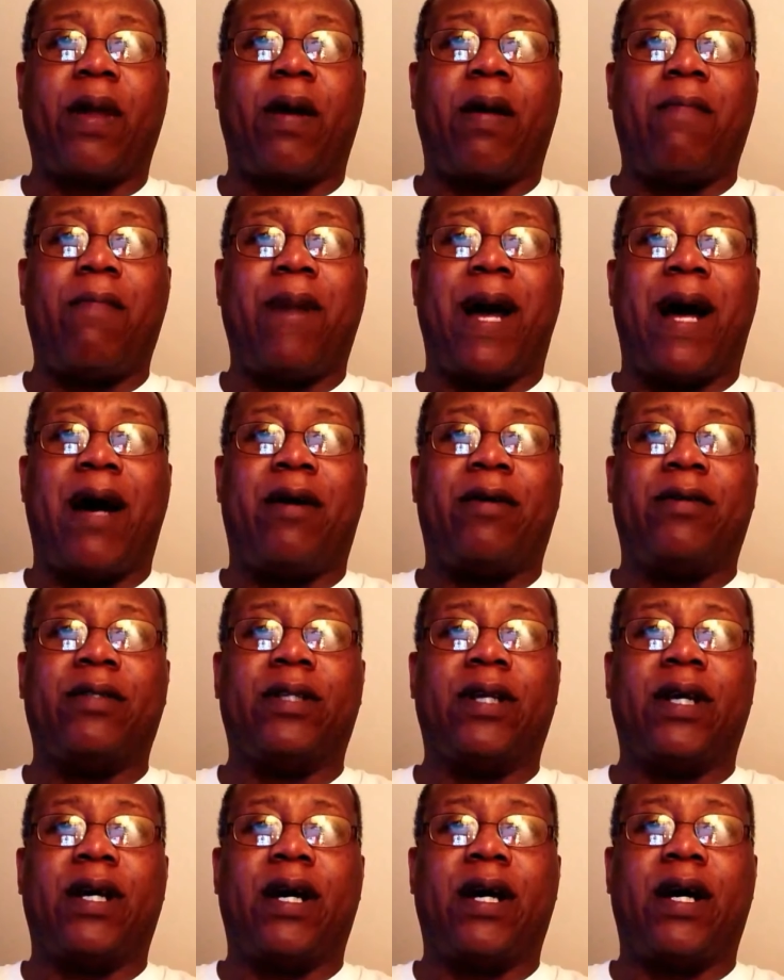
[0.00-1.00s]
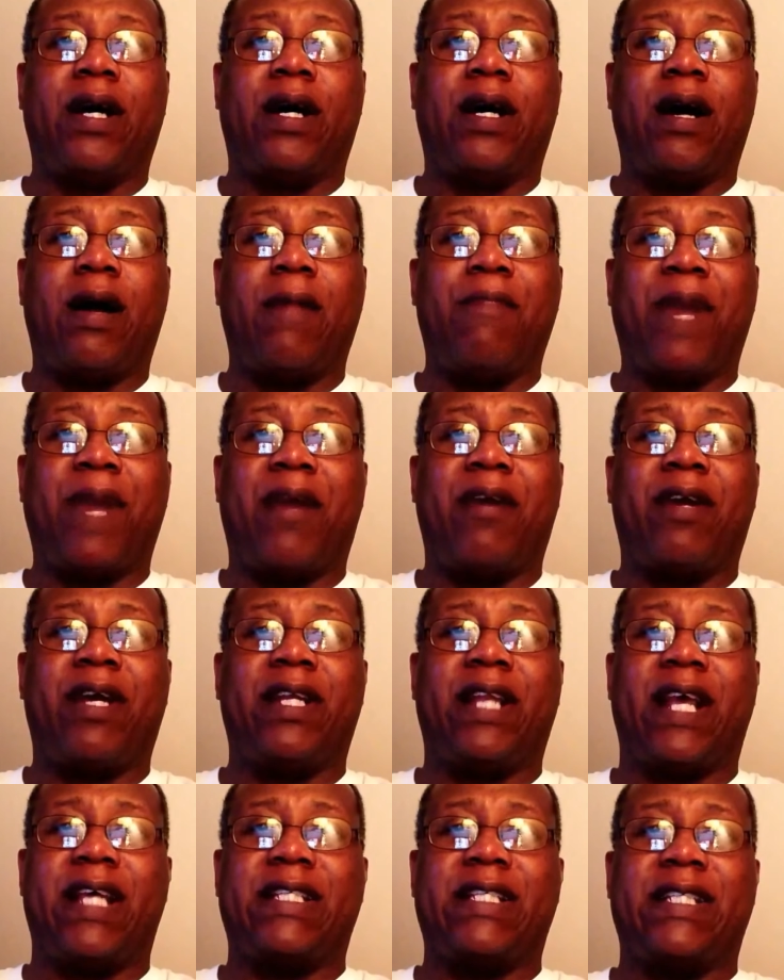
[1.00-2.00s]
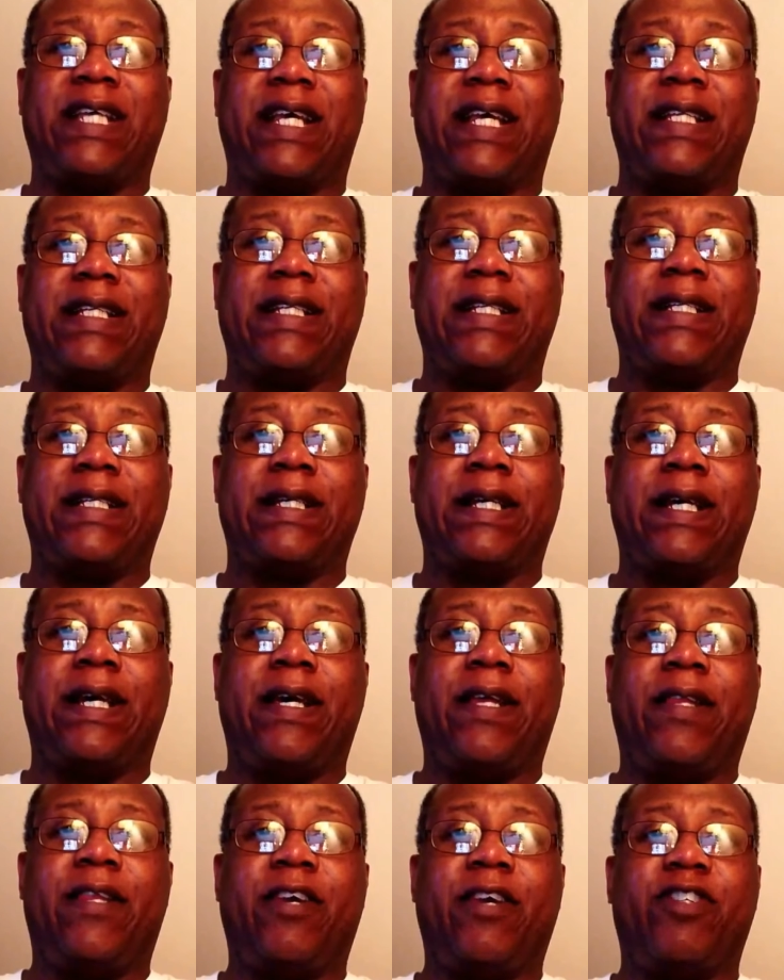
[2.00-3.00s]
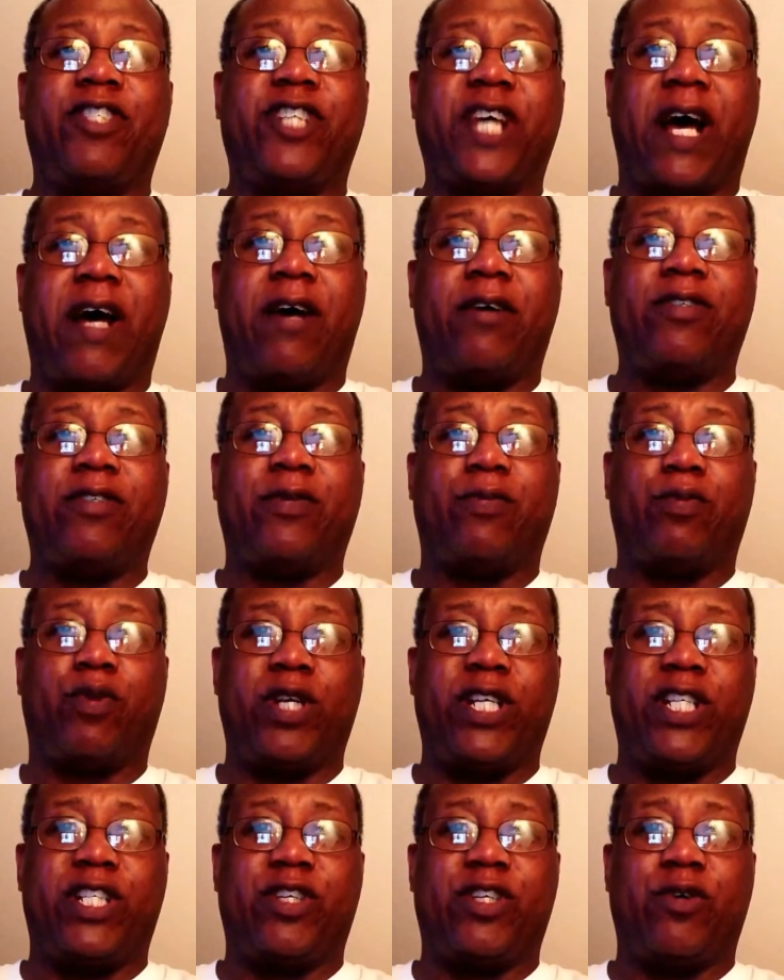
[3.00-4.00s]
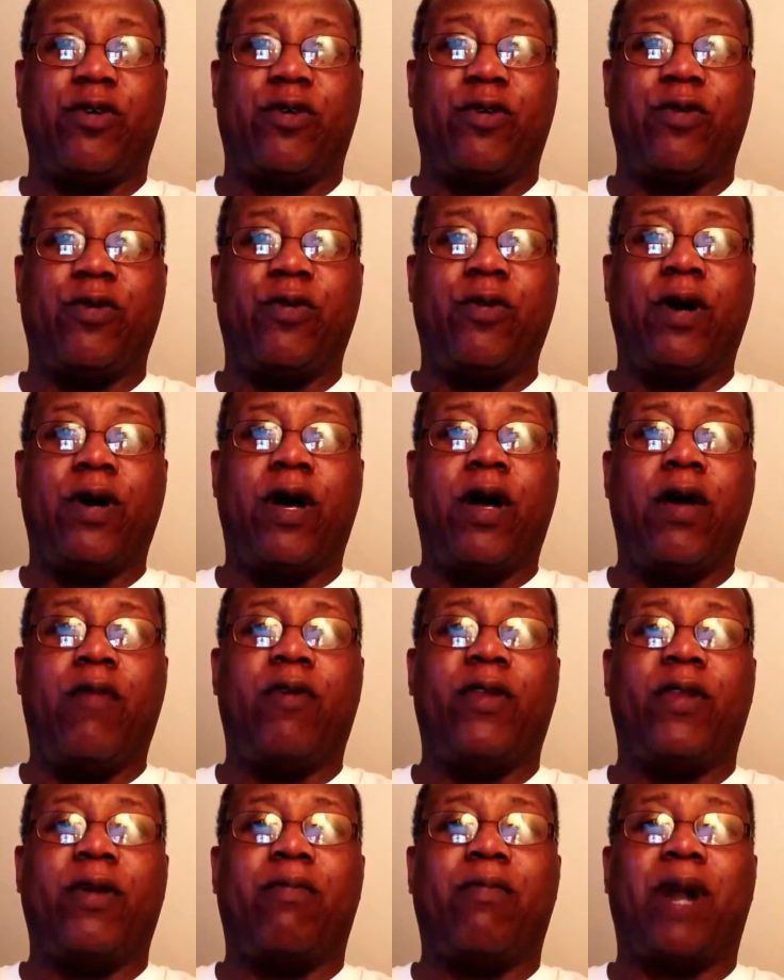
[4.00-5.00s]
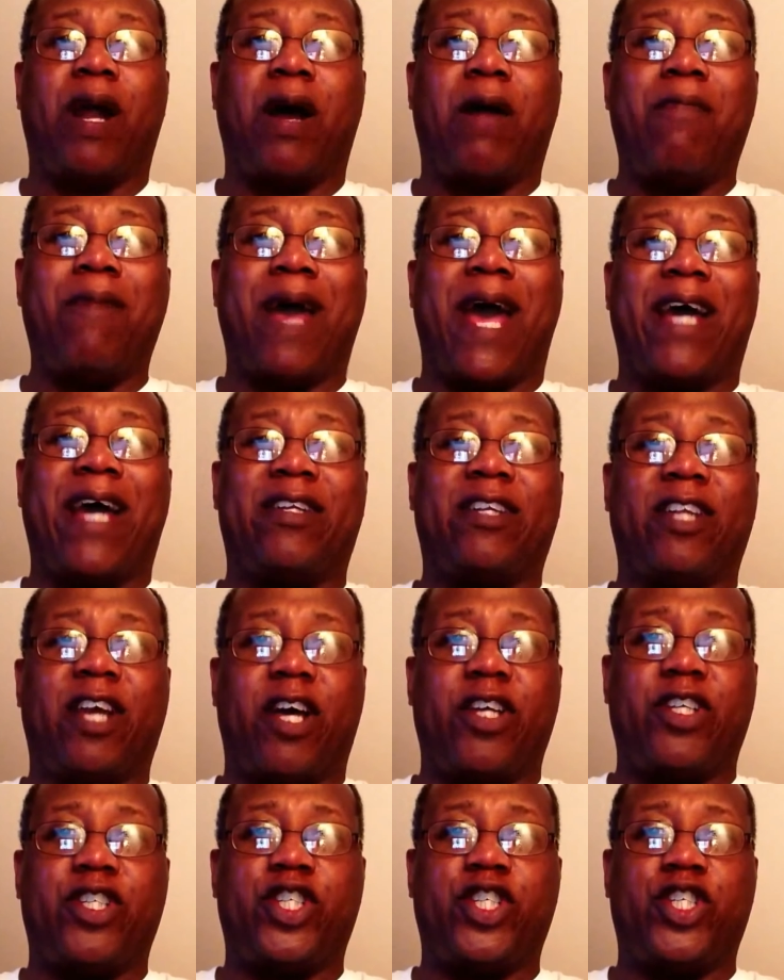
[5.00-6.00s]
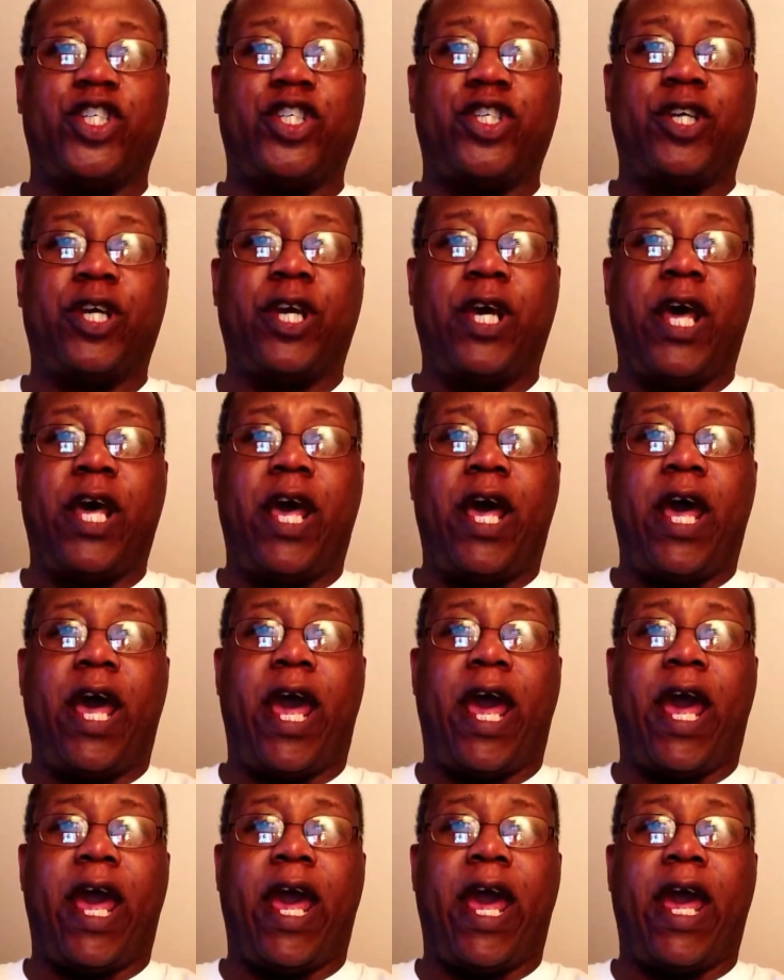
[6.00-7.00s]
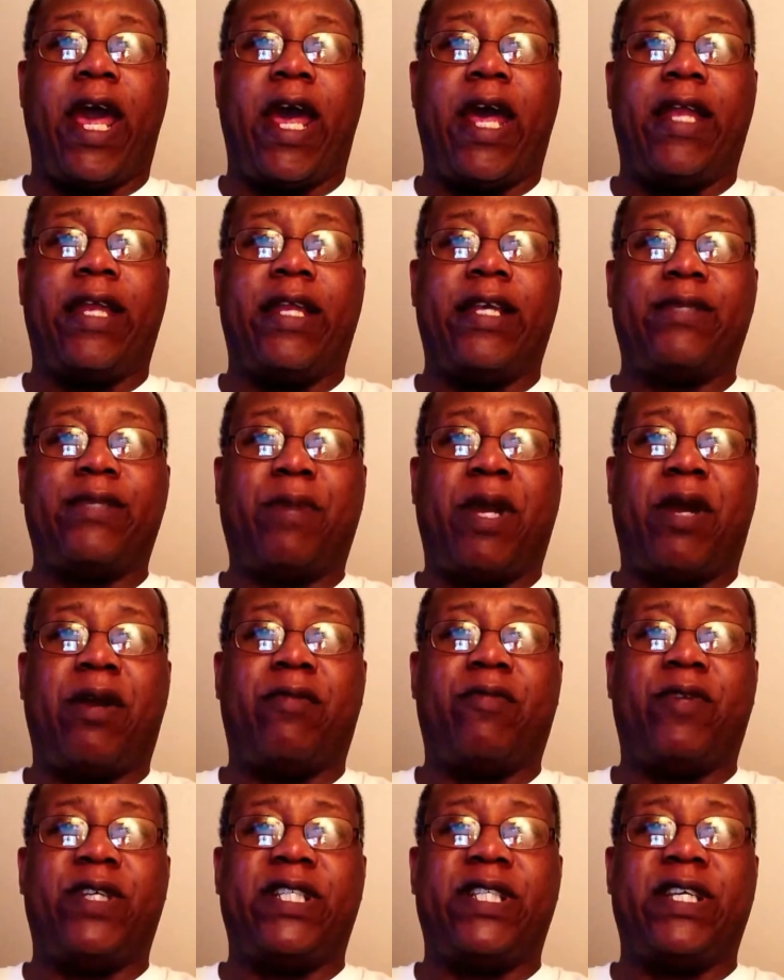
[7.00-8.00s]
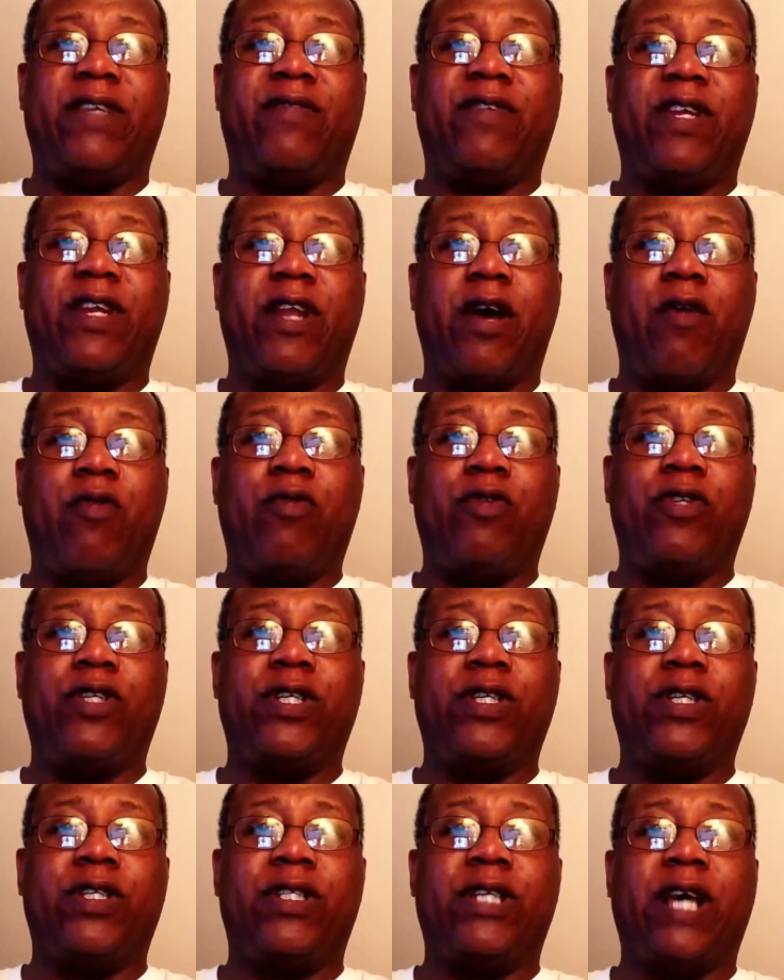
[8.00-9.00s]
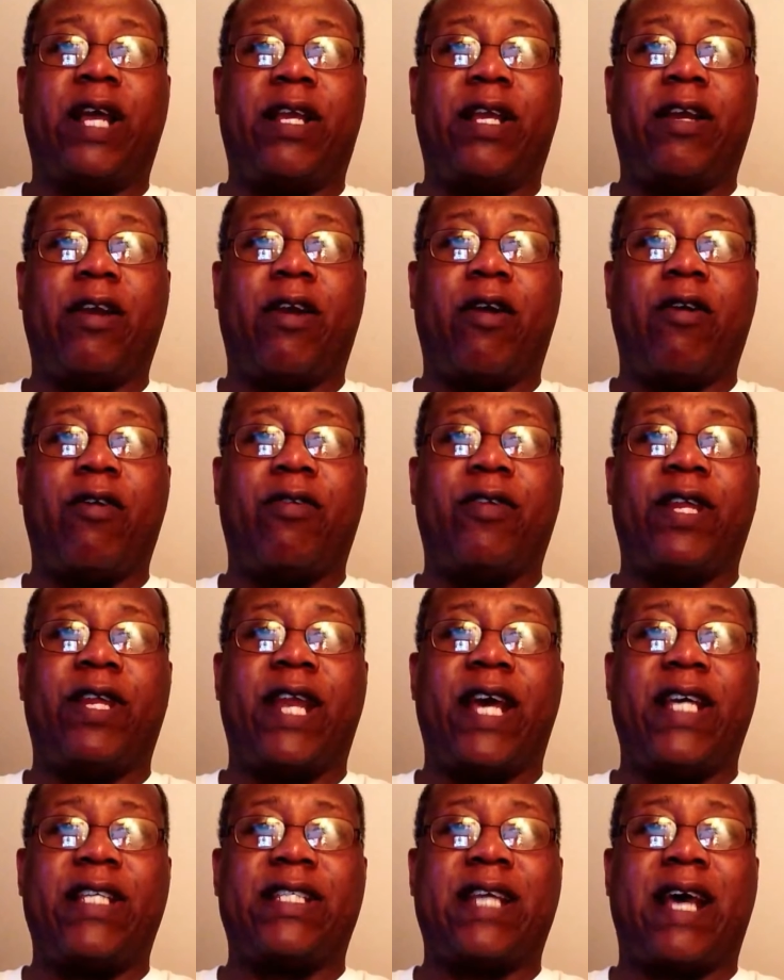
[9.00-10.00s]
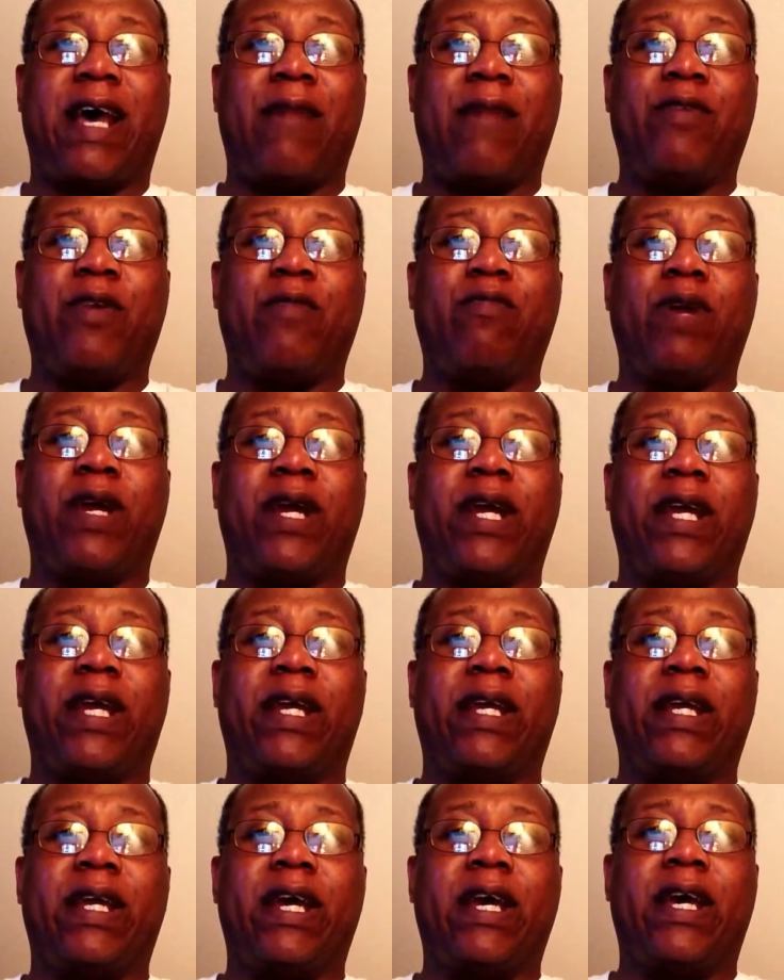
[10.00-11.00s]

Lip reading: about a parent that sent their child to preschool with a brown bag lunch. And this parent received a note telling her the next time you bring